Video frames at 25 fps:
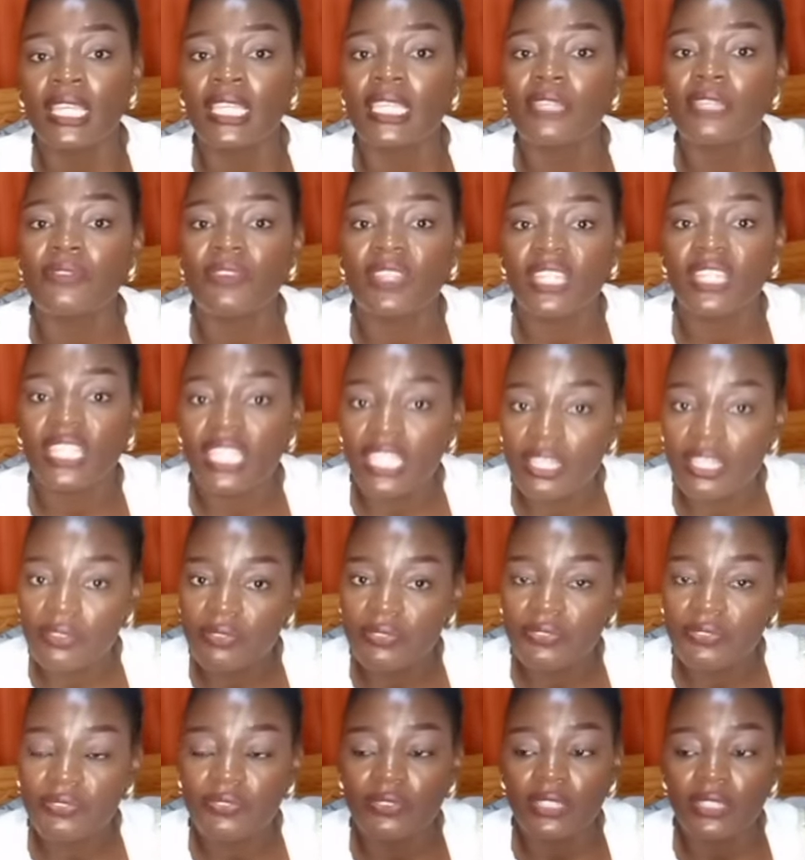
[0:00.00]
even
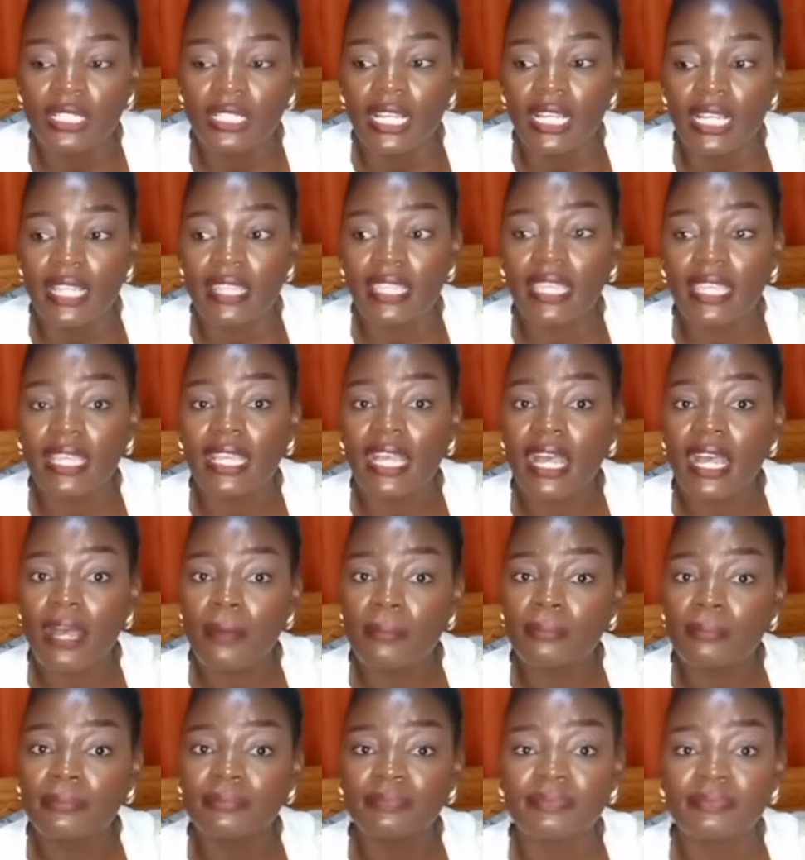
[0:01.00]
if they
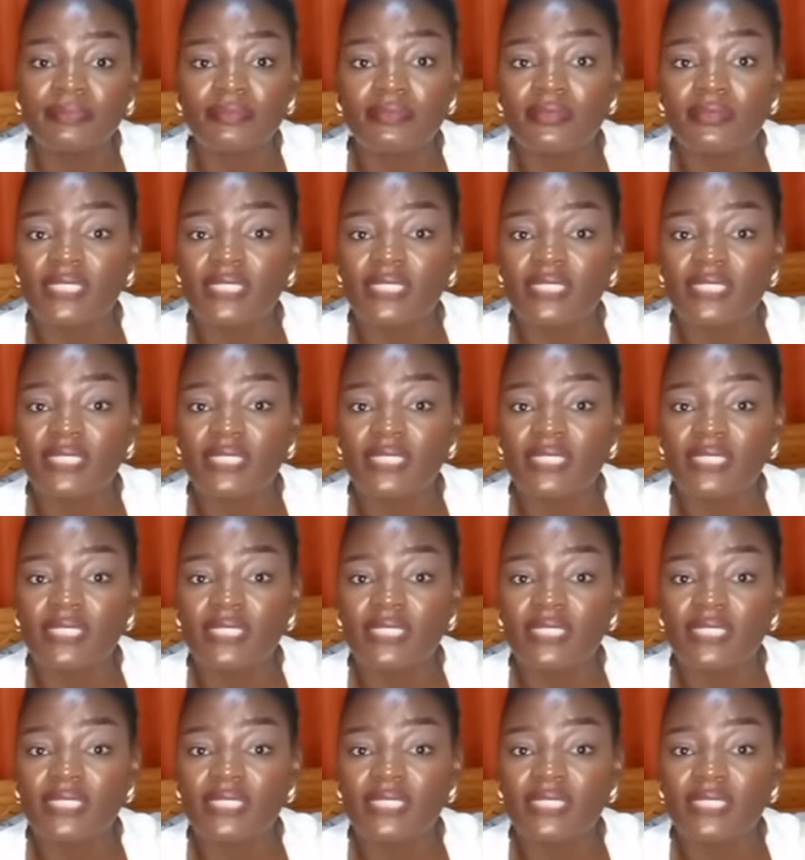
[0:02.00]
come